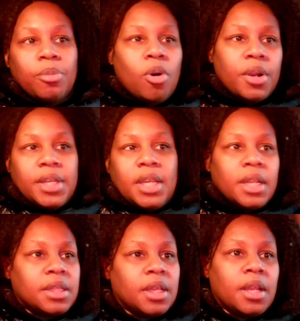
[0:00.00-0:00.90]
more
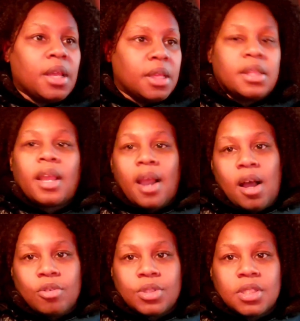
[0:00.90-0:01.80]
needed than anything
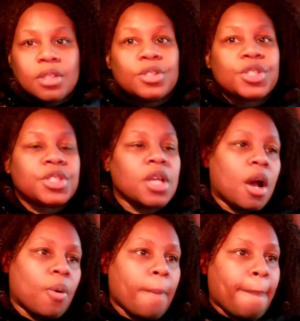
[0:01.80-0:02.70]
else.
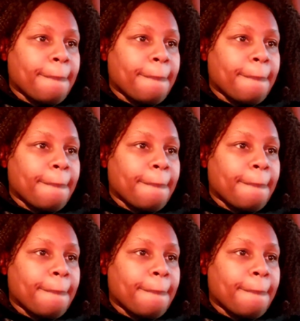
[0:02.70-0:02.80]
So,